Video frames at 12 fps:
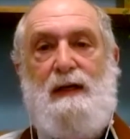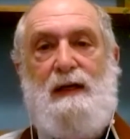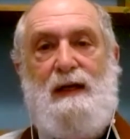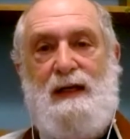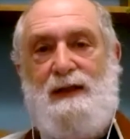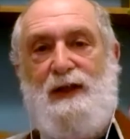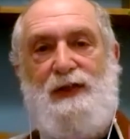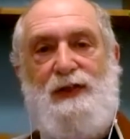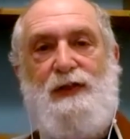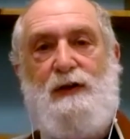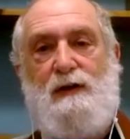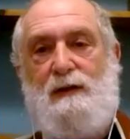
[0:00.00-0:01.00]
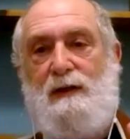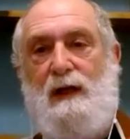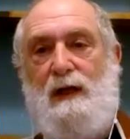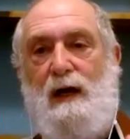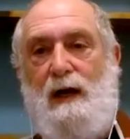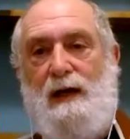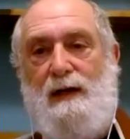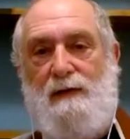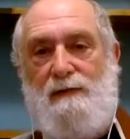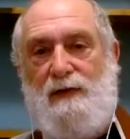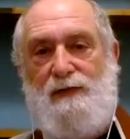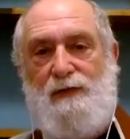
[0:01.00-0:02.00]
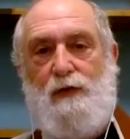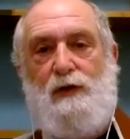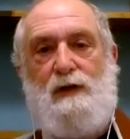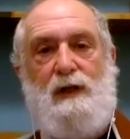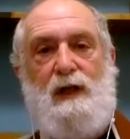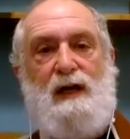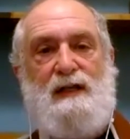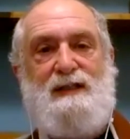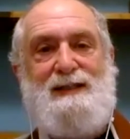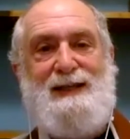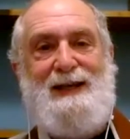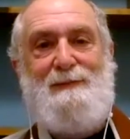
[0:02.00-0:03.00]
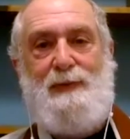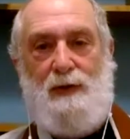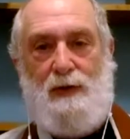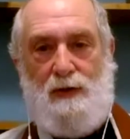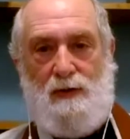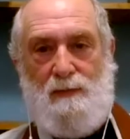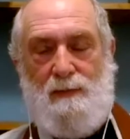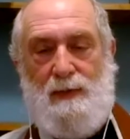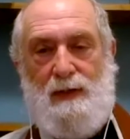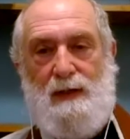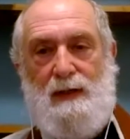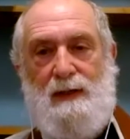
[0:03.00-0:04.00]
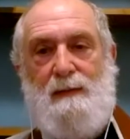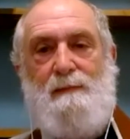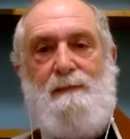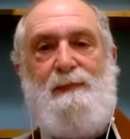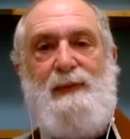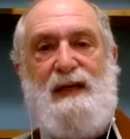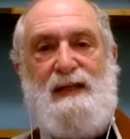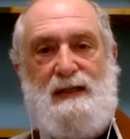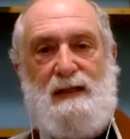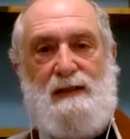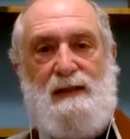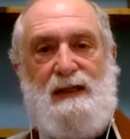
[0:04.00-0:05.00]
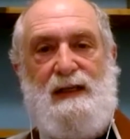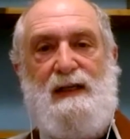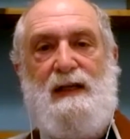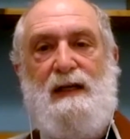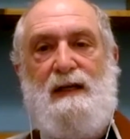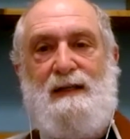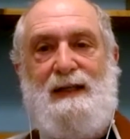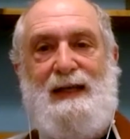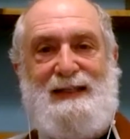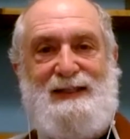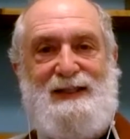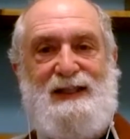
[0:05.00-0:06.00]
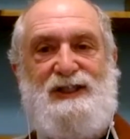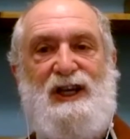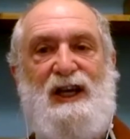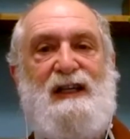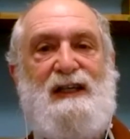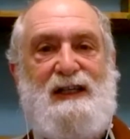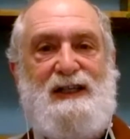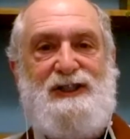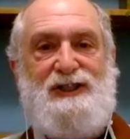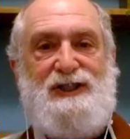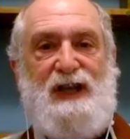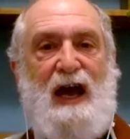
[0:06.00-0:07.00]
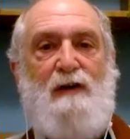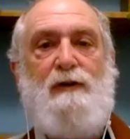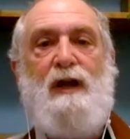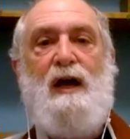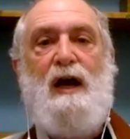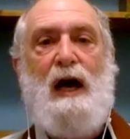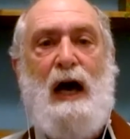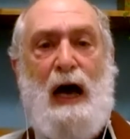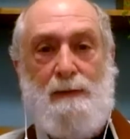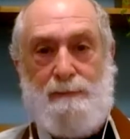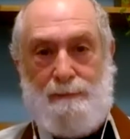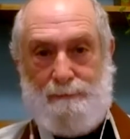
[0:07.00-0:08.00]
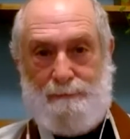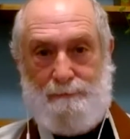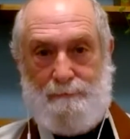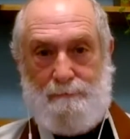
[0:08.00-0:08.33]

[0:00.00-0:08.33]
In the third line of a four-line Zen poem, basically, that's the Chinese shout, ha!